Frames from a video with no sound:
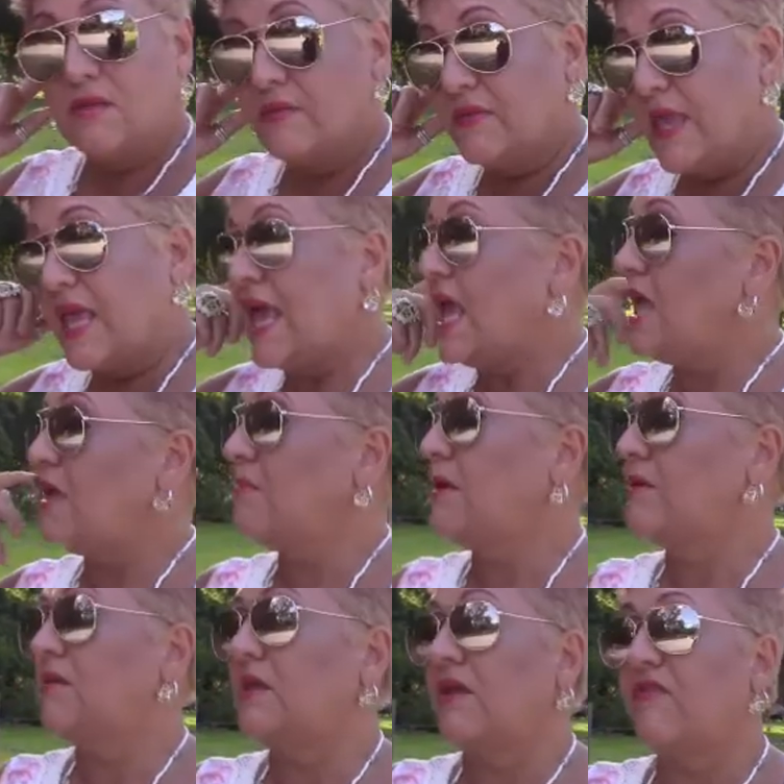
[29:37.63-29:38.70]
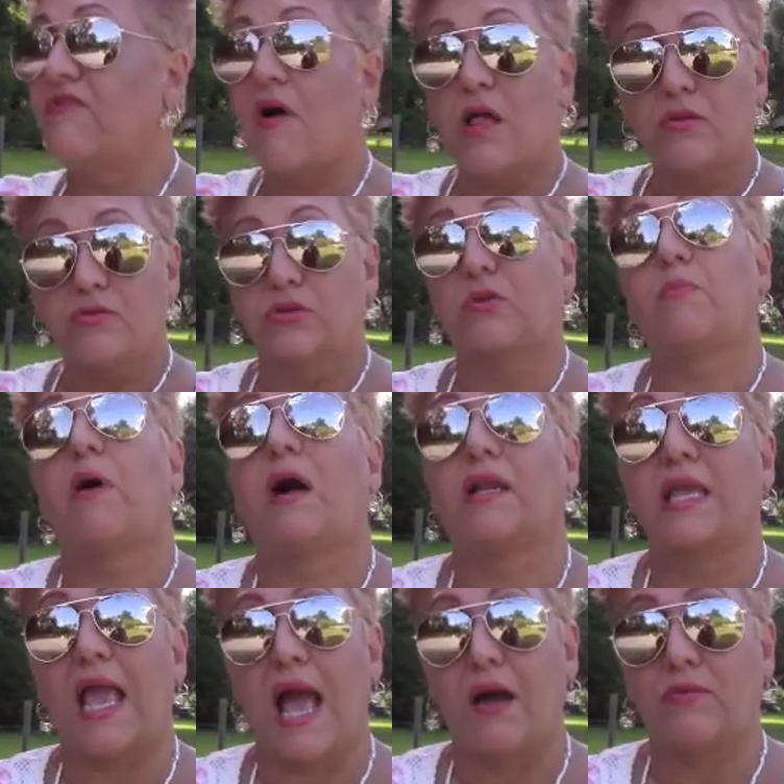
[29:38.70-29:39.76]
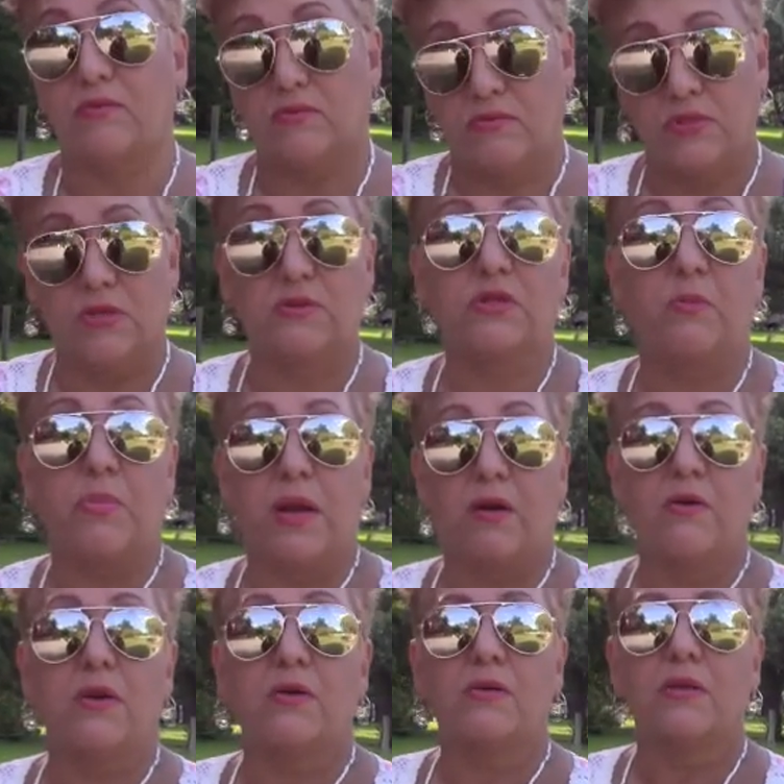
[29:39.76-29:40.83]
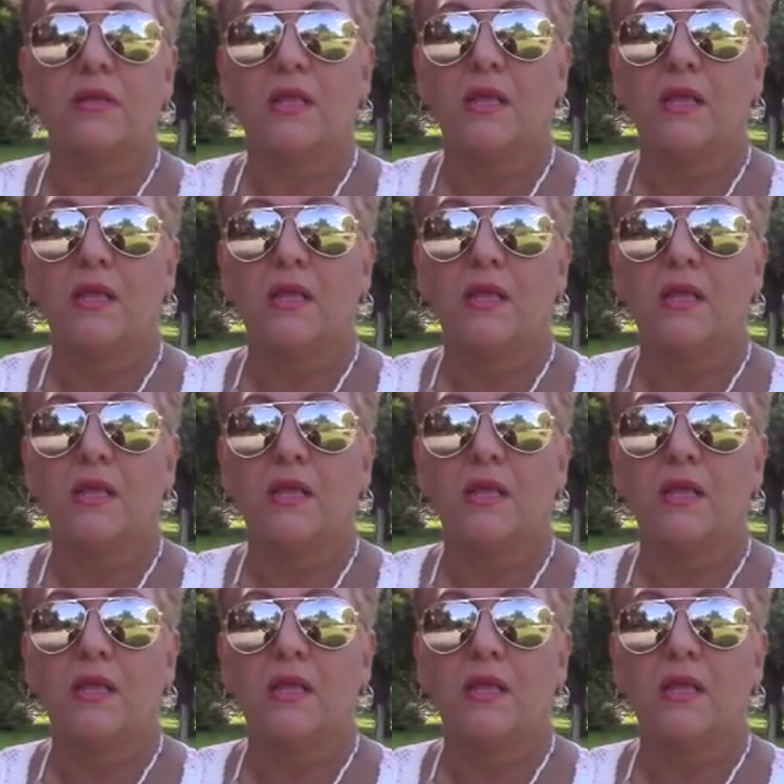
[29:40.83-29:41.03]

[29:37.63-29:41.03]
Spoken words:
They came and they followed their body out during the burial.